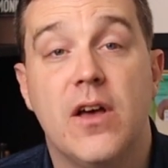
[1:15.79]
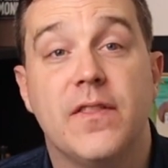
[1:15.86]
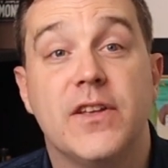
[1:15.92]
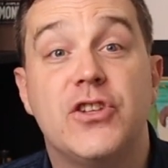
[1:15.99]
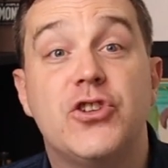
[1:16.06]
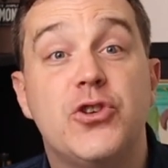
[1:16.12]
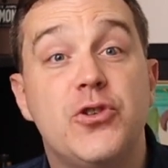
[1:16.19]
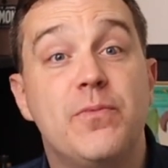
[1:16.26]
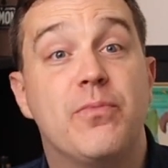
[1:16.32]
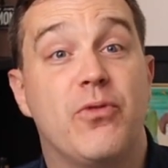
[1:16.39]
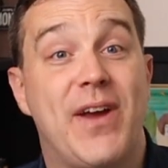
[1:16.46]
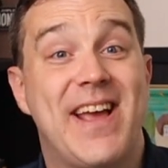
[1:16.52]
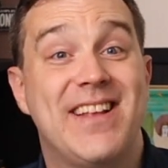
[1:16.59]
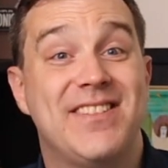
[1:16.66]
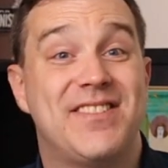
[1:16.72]
The two
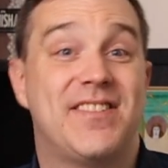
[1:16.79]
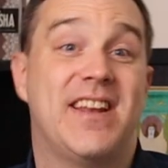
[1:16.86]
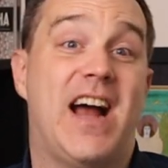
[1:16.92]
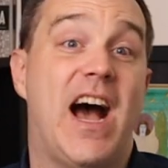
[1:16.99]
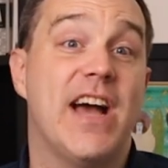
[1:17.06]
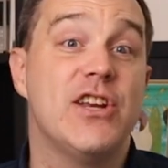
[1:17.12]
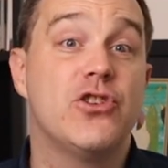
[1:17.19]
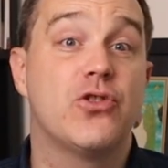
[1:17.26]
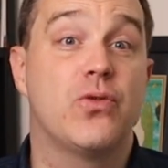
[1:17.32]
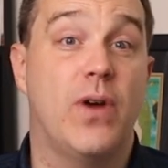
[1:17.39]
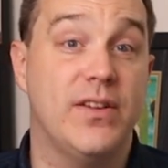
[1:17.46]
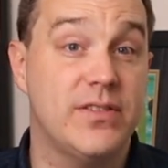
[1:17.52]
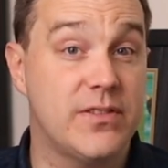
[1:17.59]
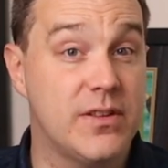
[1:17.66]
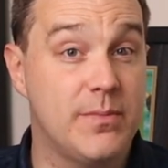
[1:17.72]
brands that I
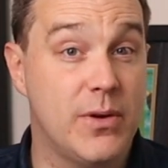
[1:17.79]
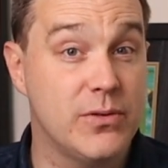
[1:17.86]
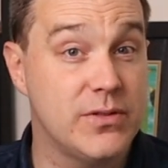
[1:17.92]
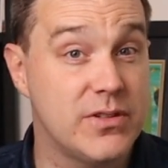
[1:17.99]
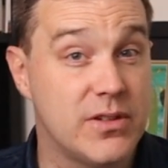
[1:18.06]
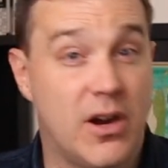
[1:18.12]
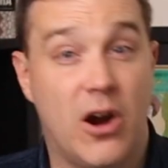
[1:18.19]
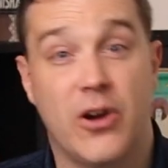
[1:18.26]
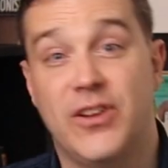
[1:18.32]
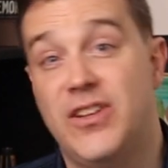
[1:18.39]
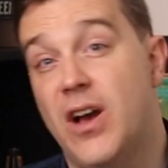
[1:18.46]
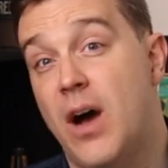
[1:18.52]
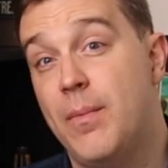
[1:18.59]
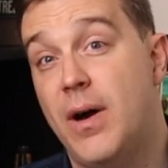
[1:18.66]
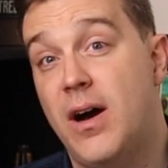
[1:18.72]
trust the most are
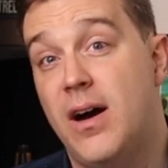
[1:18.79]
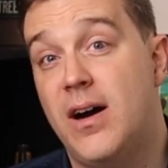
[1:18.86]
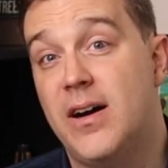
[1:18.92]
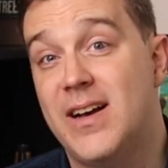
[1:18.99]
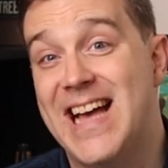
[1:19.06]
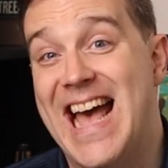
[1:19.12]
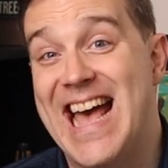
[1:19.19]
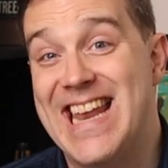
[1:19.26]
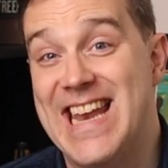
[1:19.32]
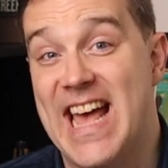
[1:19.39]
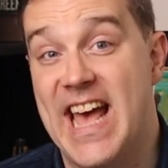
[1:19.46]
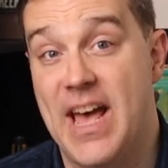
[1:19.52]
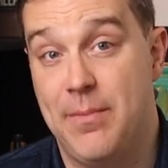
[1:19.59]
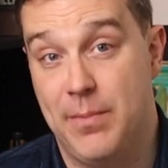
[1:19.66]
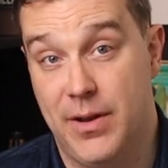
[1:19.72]
Yamaha and
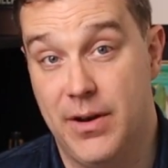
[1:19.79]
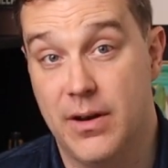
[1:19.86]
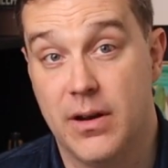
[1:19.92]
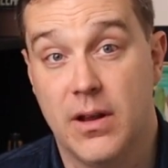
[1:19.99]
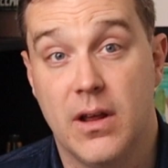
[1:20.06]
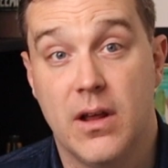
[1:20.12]
Hetman.